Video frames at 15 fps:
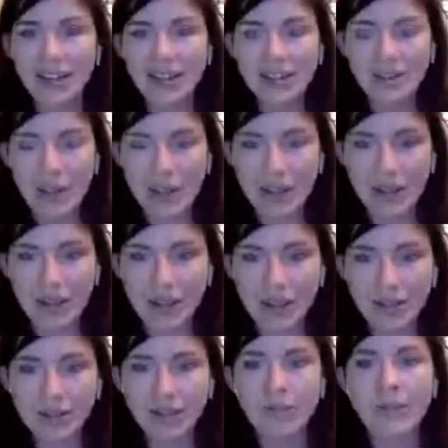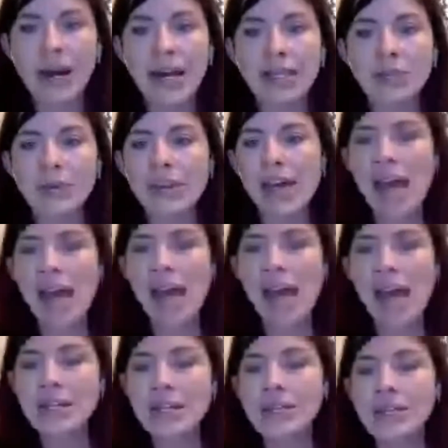This method, combined with the
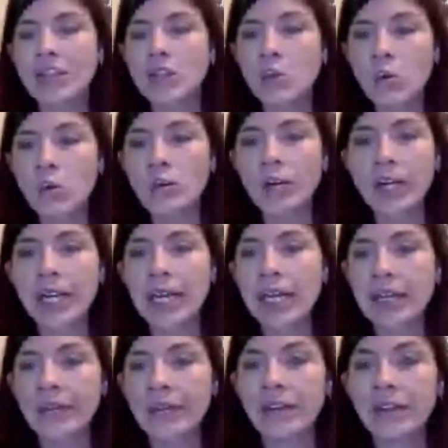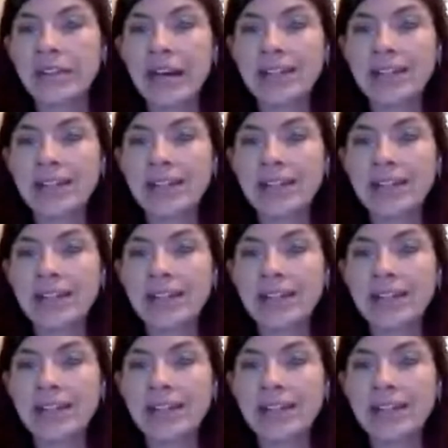habit of ignoring any